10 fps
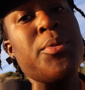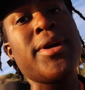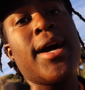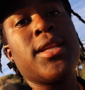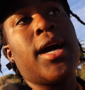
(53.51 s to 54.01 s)

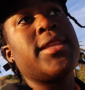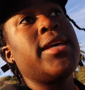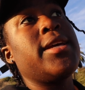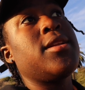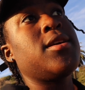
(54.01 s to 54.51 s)
we got locked
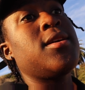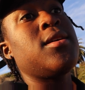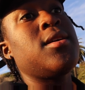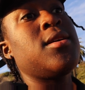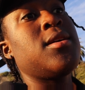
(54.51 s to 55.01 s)
in
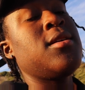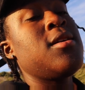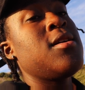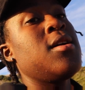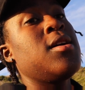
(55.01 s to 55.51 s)

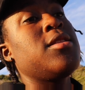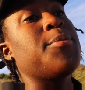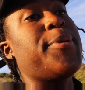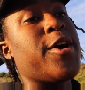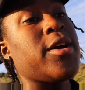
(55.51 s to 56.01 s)

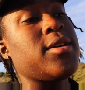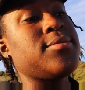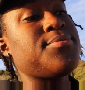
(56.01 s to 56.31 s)
the park